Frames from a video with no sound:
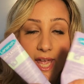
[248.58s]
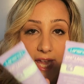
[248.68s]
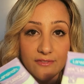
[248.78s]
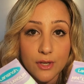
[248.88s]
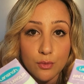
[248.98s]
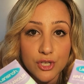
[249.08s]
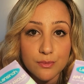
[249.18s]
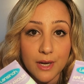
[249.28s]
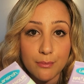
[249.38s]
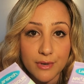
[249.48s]
If you watch
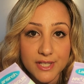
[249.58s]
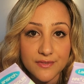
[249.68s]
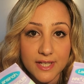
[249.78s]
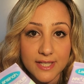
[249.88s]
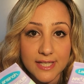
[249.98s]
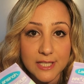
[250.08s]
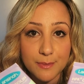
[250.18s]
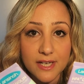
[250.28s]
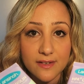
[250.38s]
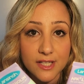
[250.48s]
my breastfeeding
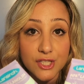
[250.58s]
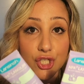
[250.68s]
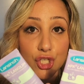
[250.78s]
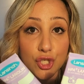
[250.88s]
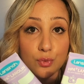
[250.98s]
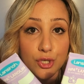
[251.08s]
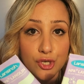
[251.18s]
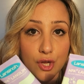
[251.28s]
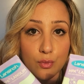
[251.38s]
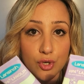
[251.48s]
experience, you would
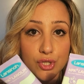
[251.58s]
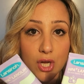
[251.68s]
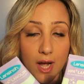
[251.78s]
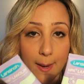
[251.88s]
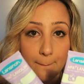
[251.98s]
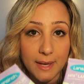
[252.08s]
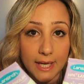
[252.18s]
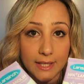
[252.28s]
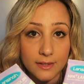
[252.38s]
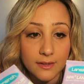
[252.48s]
know what I mean.